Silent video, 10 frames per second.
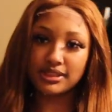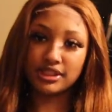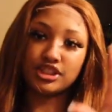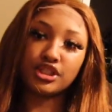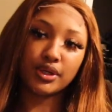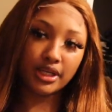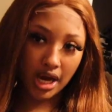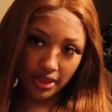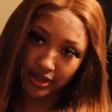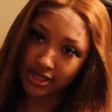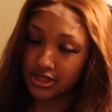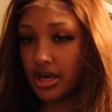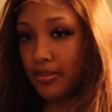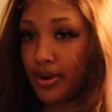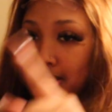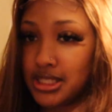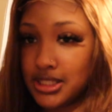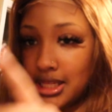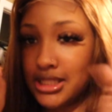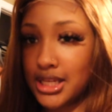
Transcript: to showing y'all the install process. So let's